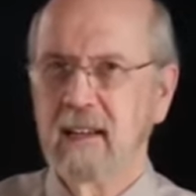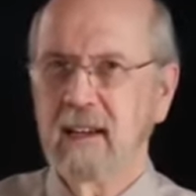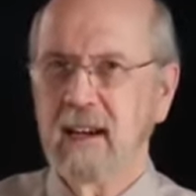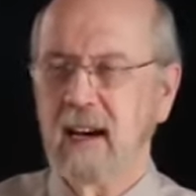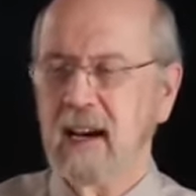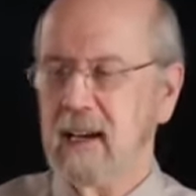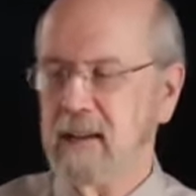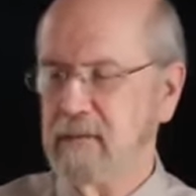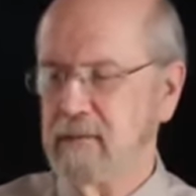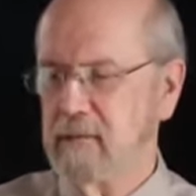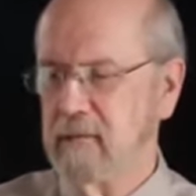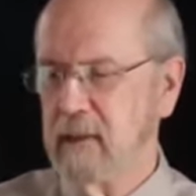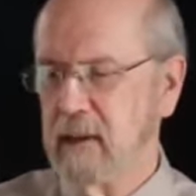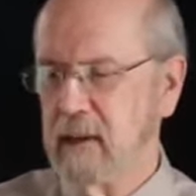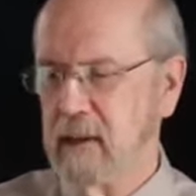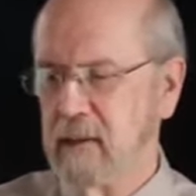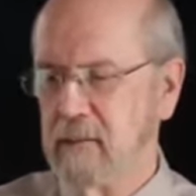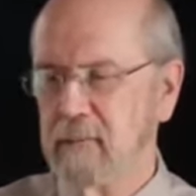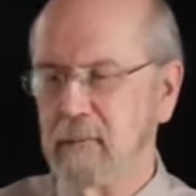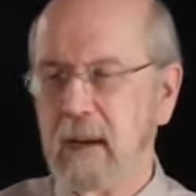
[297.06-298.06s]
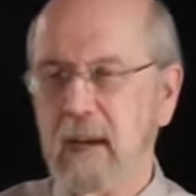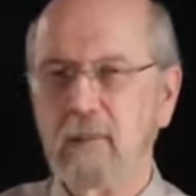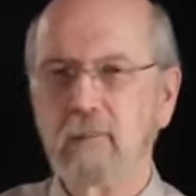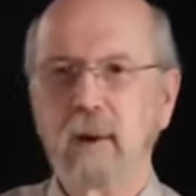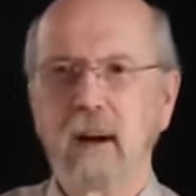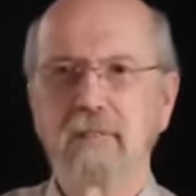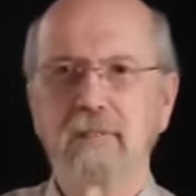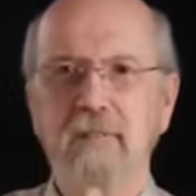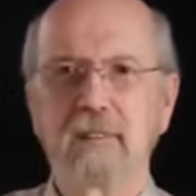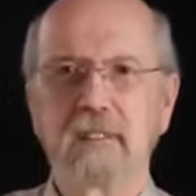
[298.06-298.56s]
I've made
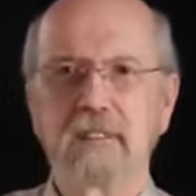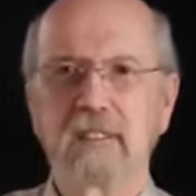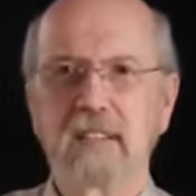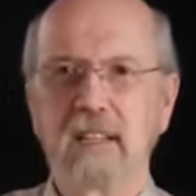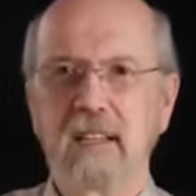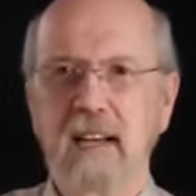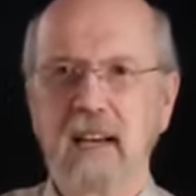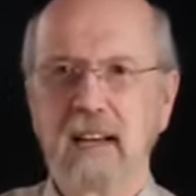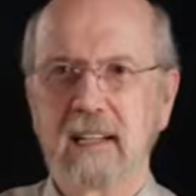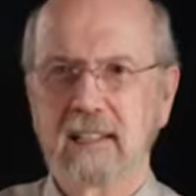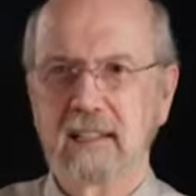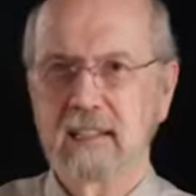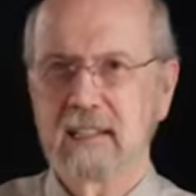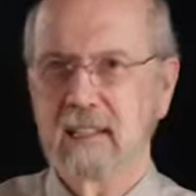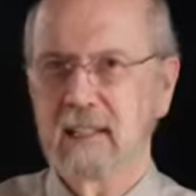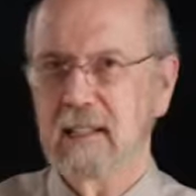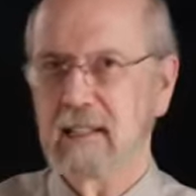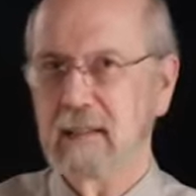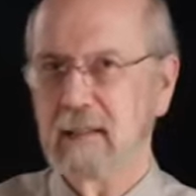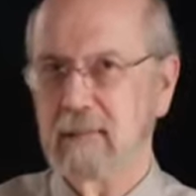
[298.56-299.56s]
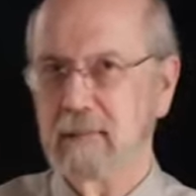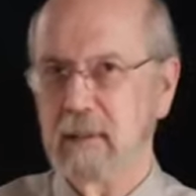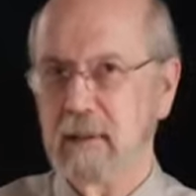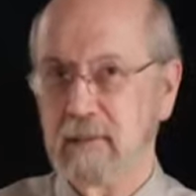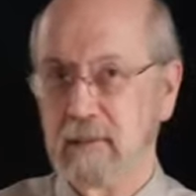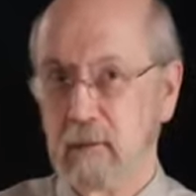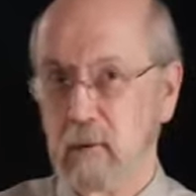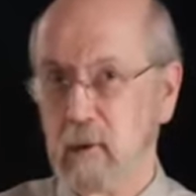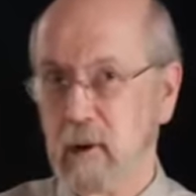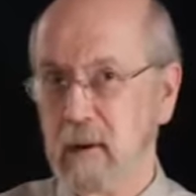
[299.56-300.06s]
reference to that
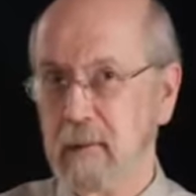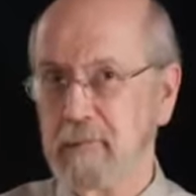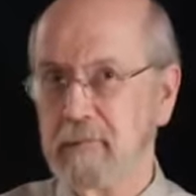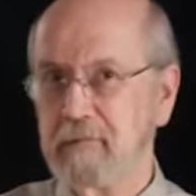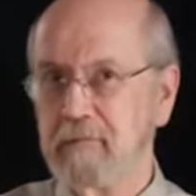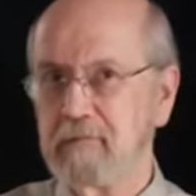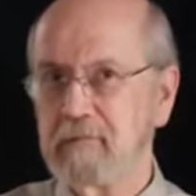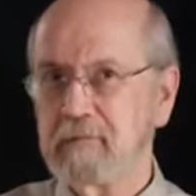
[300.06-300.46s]
before.